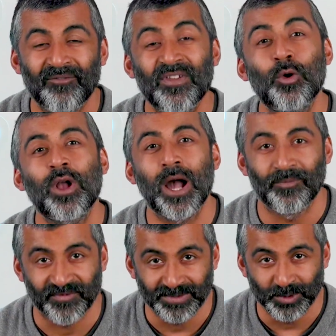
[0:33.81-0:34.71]
feel
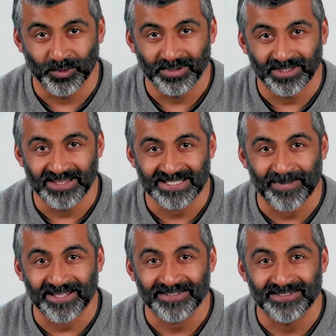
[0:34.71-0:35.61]
comfortable in the
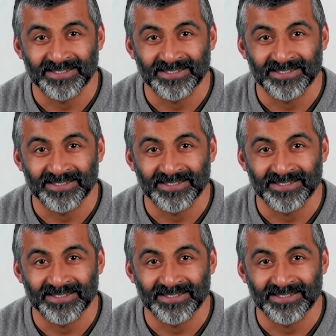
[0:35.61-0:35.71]
space,